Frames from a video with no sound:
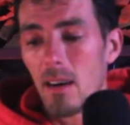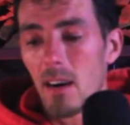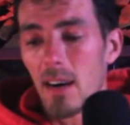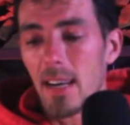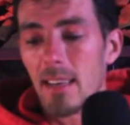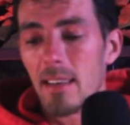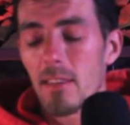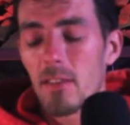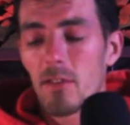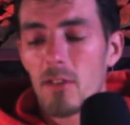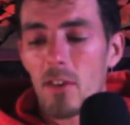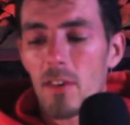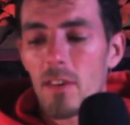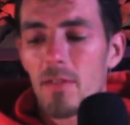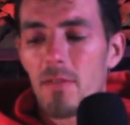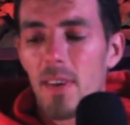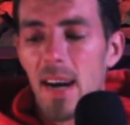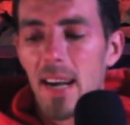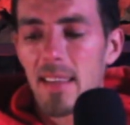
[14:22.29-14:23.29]
All right.
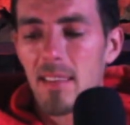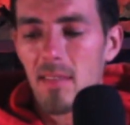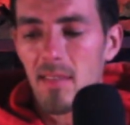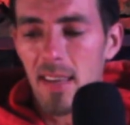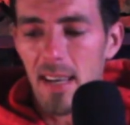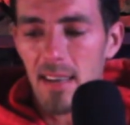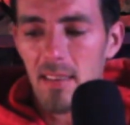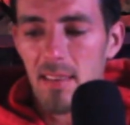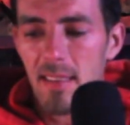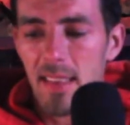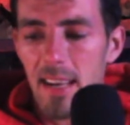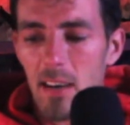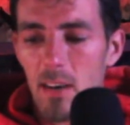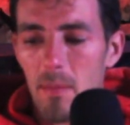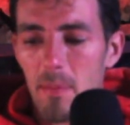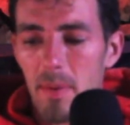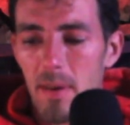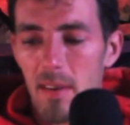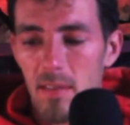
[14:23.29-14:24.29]
Certified sex
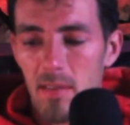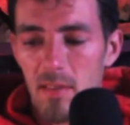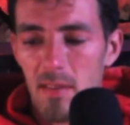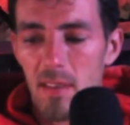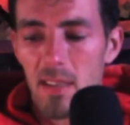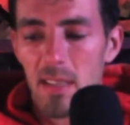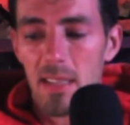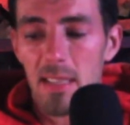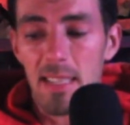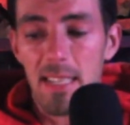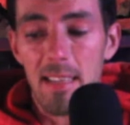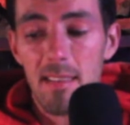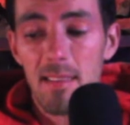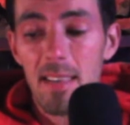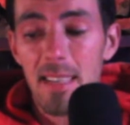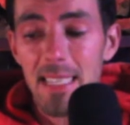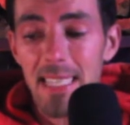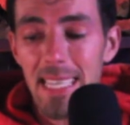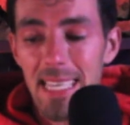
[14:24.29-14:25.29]
therapist
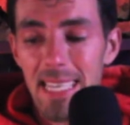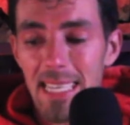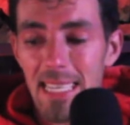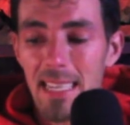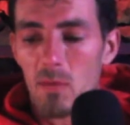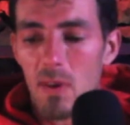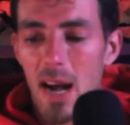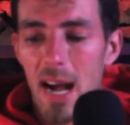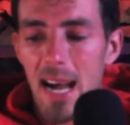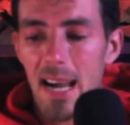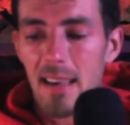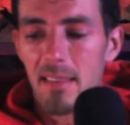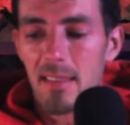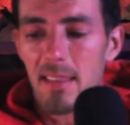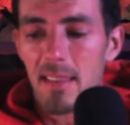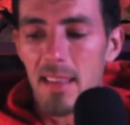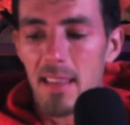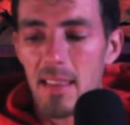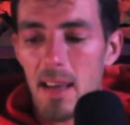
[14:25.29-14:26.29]
has seen a rise in
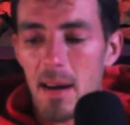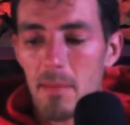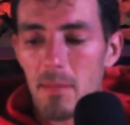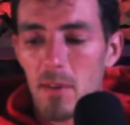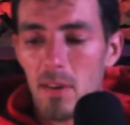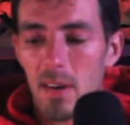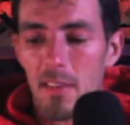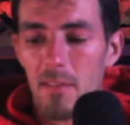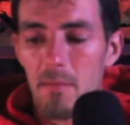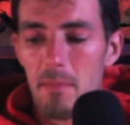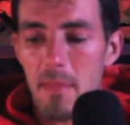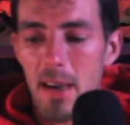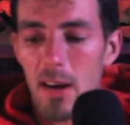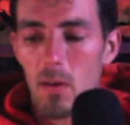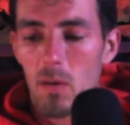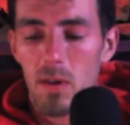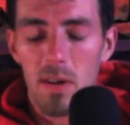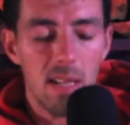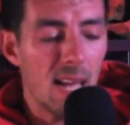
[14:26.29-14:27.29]
the number of
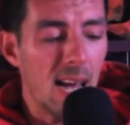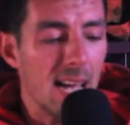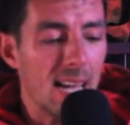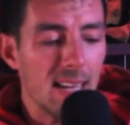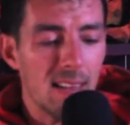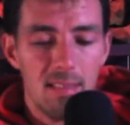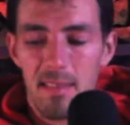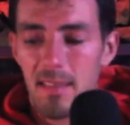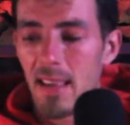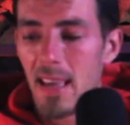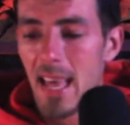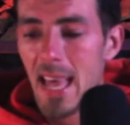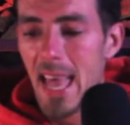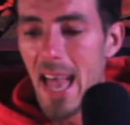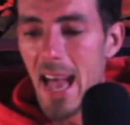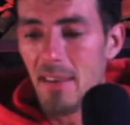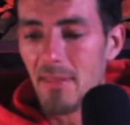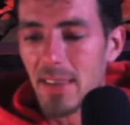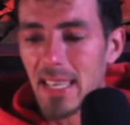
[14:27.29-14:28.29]
male clients
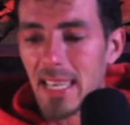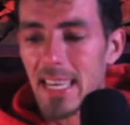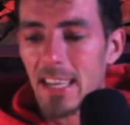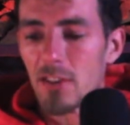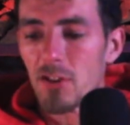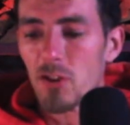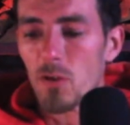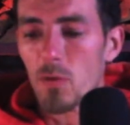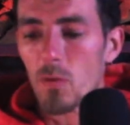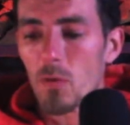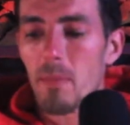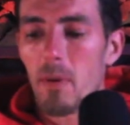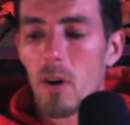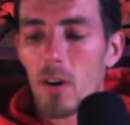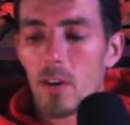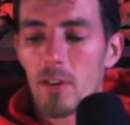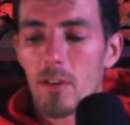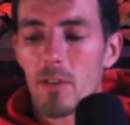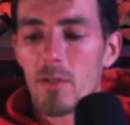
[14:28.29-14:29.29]
have issues with their
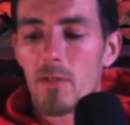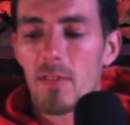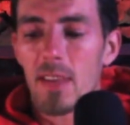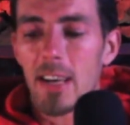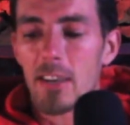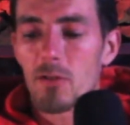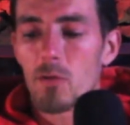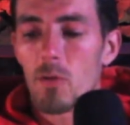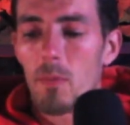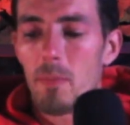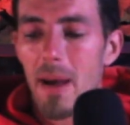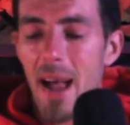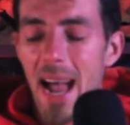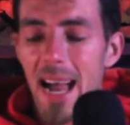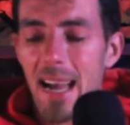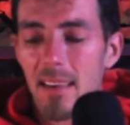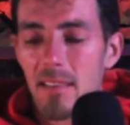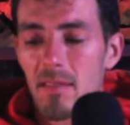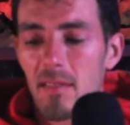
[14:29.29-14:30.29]
partner's sexual
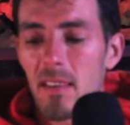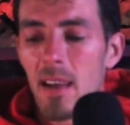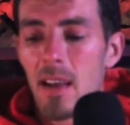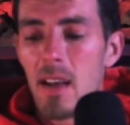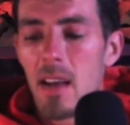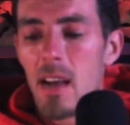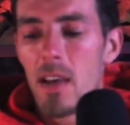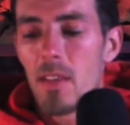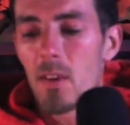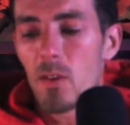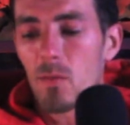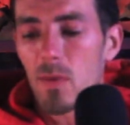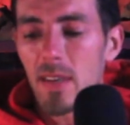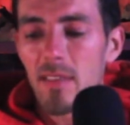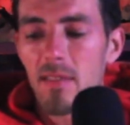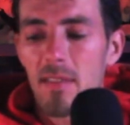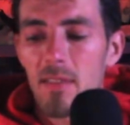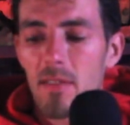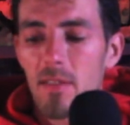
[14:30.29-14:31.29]
past, the
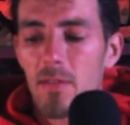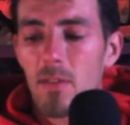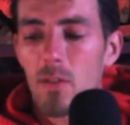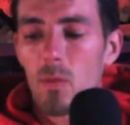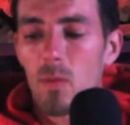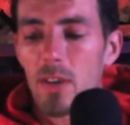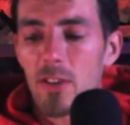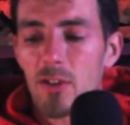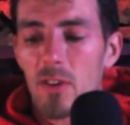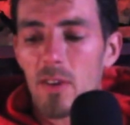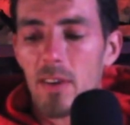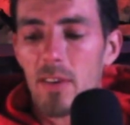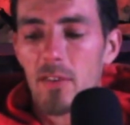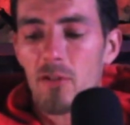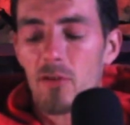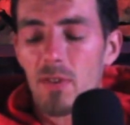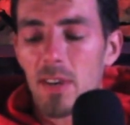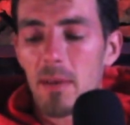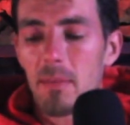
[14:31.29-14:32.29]
reasons for which are
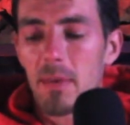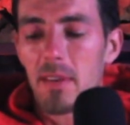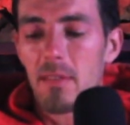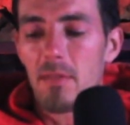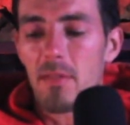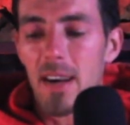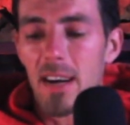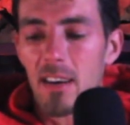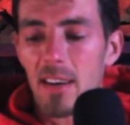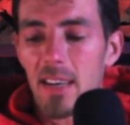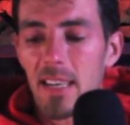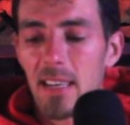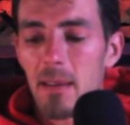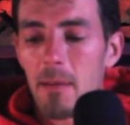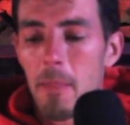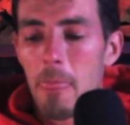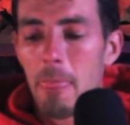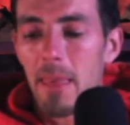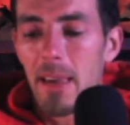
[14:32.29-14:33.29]
extremely varied.
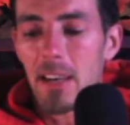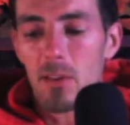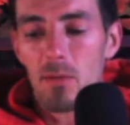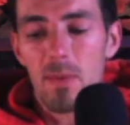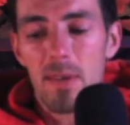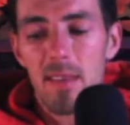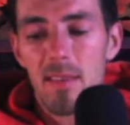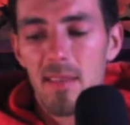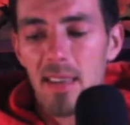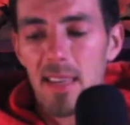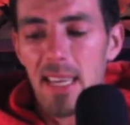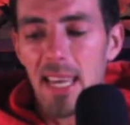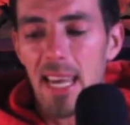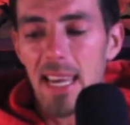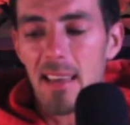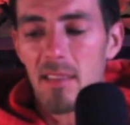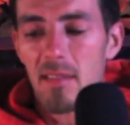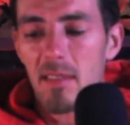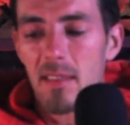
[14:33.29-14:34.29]
In a recent
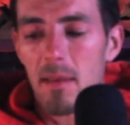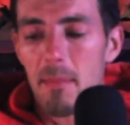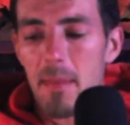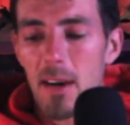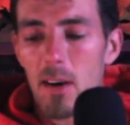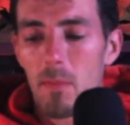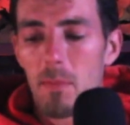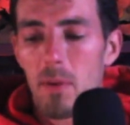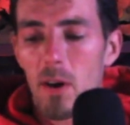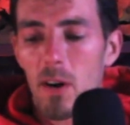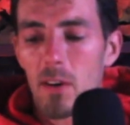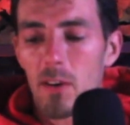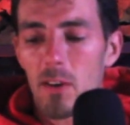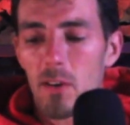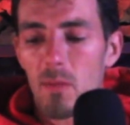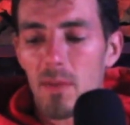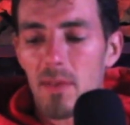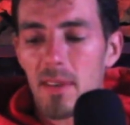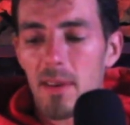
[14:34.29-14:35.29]
case, the male partner
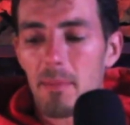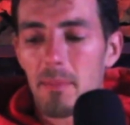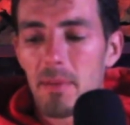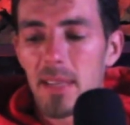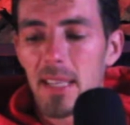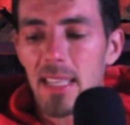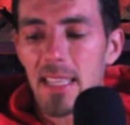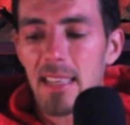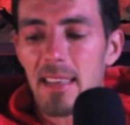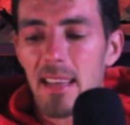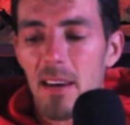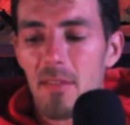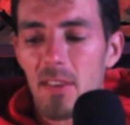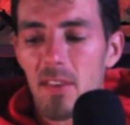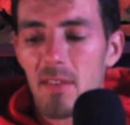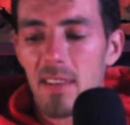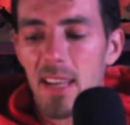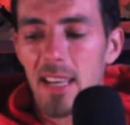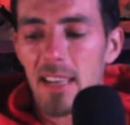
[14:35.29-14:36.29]
was completely
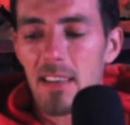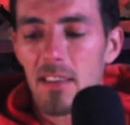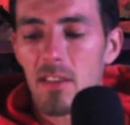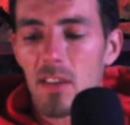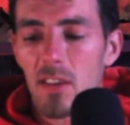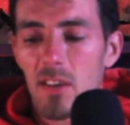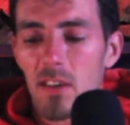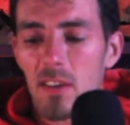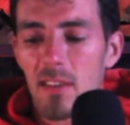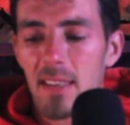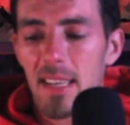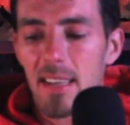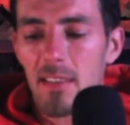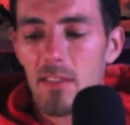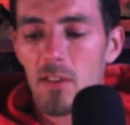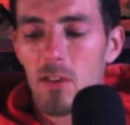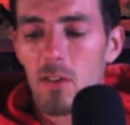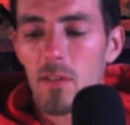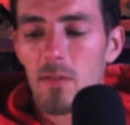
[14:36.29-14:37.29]
devastated to learn that
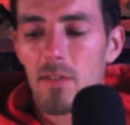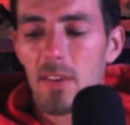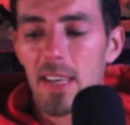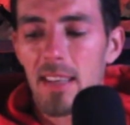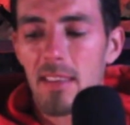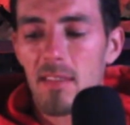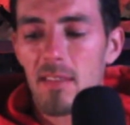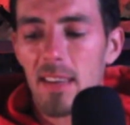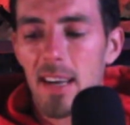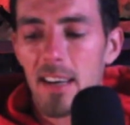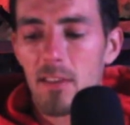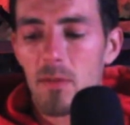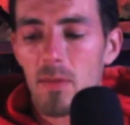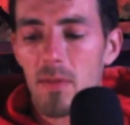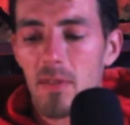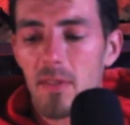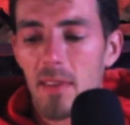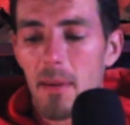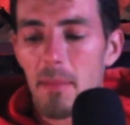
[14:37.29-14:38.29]
his girlfriend had sex
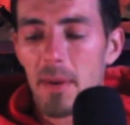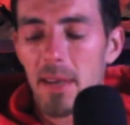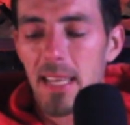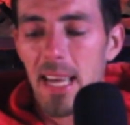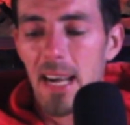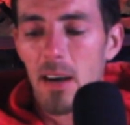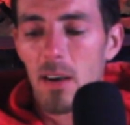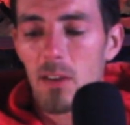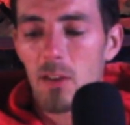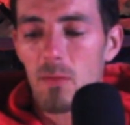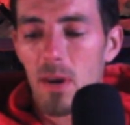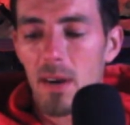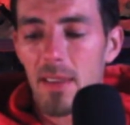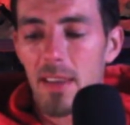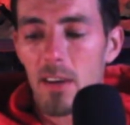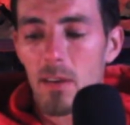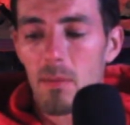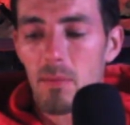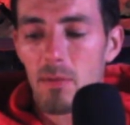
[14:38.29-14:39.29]
with somebody else while
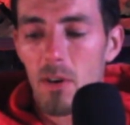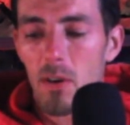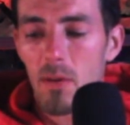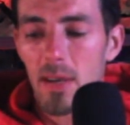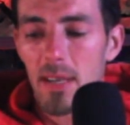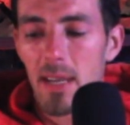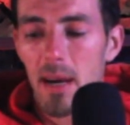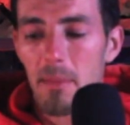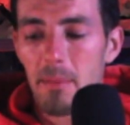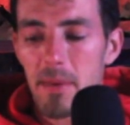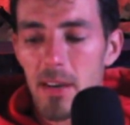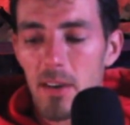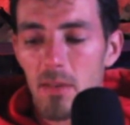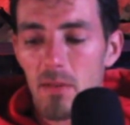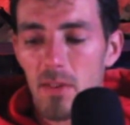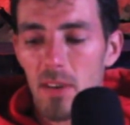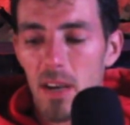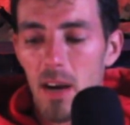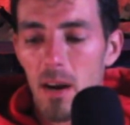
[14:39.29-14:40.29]
they were broken up
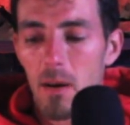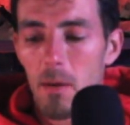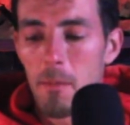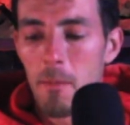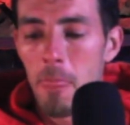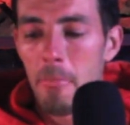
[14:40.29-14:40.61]
years ago.